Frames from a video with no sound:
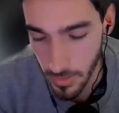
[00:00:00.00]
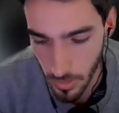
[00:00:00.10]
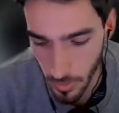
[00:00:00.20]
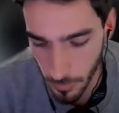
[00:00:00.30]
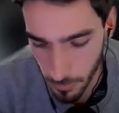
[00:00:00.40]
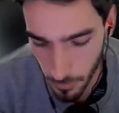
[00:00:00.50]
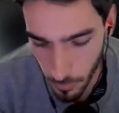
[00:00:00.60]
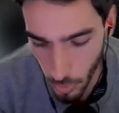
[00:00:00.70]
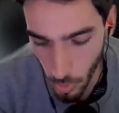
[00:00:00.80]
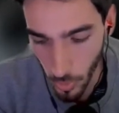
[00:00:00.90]
a
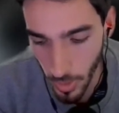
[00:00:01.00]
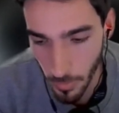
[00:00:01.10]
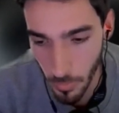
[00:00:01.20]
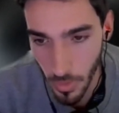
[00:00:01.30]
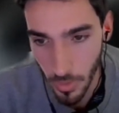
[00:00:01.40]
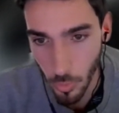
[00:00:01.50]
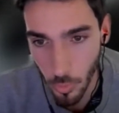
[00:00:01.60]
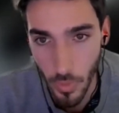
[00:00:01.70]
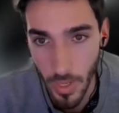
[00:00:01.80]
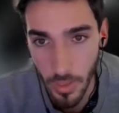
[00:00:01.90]
program to
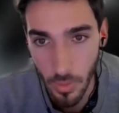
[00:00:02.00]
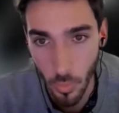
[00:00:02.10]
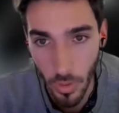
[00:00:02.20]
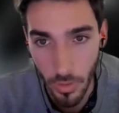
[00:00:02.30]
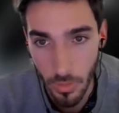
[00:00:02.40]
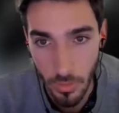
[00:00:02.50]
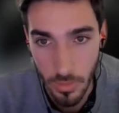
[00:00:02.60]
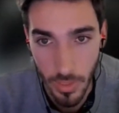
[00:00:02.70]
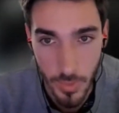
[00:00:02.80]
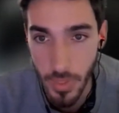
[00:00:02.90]
track where
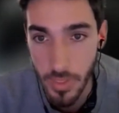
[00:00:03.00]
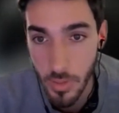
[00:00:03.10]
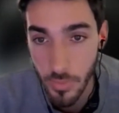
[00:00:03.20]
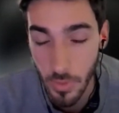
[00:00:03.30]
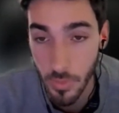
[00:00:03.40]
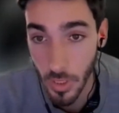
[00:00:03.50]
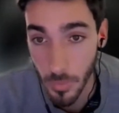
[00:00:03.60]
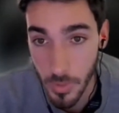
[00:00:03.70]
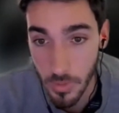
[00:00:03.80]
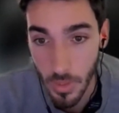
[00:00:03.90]
the expenses of
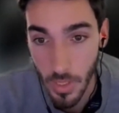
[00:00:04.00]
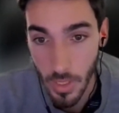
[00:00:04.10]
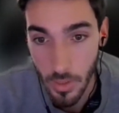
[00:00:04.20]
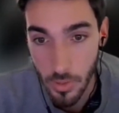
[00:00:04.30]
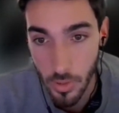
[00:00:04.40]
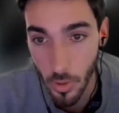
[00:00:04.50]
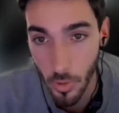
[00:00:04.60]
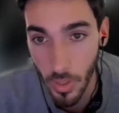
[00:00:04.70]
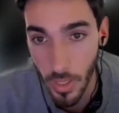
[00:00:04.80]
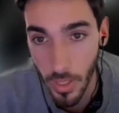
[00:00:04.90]
ships.
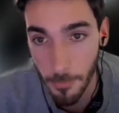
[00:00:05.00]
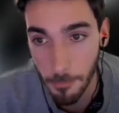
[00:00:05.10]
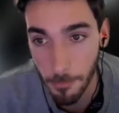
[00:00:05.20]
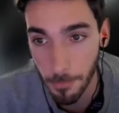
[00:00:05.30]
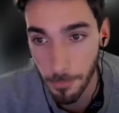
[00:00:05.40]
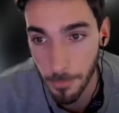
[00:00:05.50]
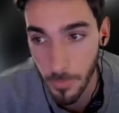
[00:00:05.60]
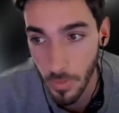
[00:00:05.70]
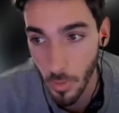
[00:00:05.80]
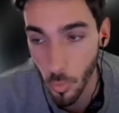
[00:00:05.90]
So
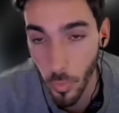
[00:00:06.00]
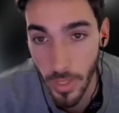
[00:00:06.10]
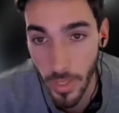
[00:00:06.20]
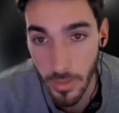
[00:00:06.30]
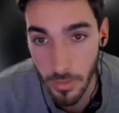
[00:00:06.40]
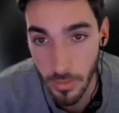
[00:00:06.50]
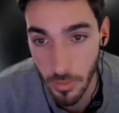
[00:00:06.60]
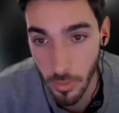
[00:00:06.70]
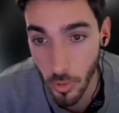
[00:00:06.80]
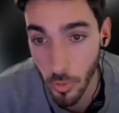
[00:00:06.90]
when
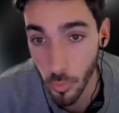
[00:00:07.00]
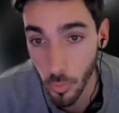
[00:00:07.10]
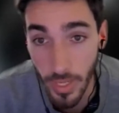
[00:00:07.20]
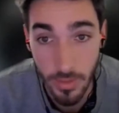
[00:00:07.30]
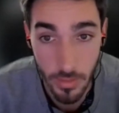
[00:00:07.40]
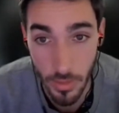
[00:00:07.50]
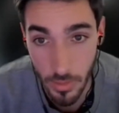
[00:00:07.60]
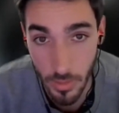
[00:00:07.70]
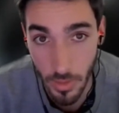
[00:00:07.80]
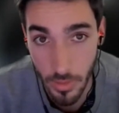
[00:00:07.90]
you rent
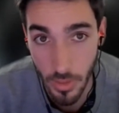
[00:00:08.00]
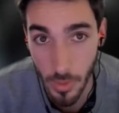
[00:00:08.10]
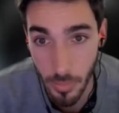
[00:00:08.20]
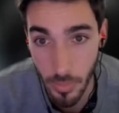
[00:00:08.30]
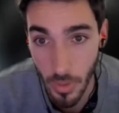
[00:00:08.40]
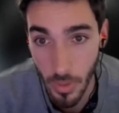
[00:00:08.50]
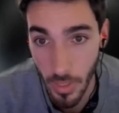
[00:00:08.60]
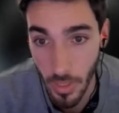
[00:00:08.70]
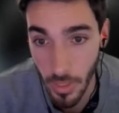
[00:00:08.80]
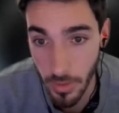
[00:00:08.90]
a ship,
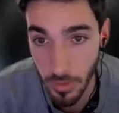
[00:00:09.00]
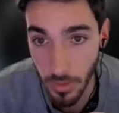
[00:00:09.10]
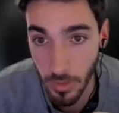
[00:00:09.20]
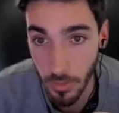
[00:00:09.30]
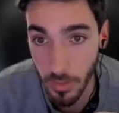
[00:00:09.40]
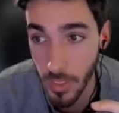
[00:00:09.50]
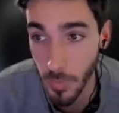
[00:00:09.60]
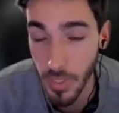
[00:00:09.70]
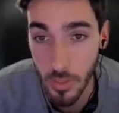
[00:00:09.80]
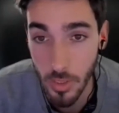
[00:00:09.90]
the
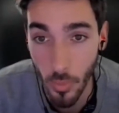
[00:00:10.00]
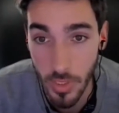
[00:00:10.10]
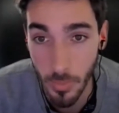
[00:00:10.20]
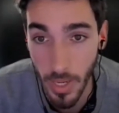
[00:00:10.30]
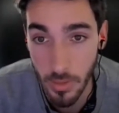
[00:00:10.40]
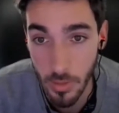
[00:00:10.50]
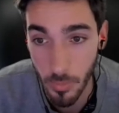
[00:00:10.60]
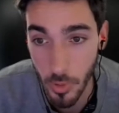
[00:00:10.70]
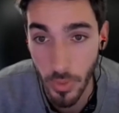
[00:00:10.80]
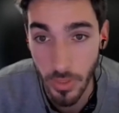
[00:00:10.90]
expenses always match
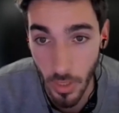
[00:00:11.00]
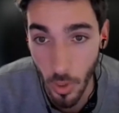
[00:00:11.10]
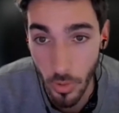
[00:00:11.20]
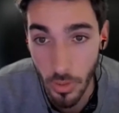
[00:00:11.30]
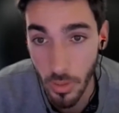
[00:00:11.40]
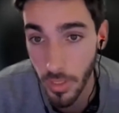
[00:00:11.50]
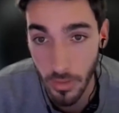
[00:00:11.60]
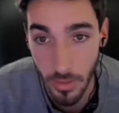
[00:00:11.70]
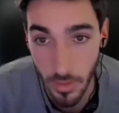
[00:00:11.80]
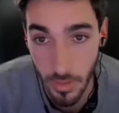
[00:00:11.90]
between the owner
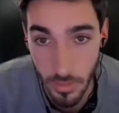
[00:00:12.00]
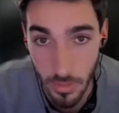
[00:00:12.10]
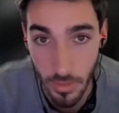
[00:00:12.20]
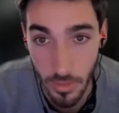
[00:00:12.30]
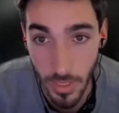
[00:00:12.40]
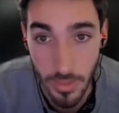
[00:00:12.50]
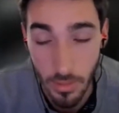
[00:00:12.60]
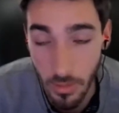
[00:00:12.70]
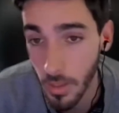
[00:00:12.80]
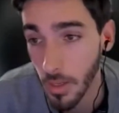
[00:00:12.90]
and the
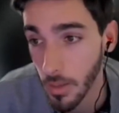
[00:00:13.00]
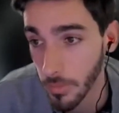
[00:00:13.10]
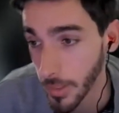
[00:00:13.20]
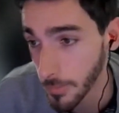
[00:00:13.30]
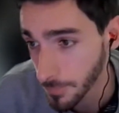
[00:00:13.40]
lender, right?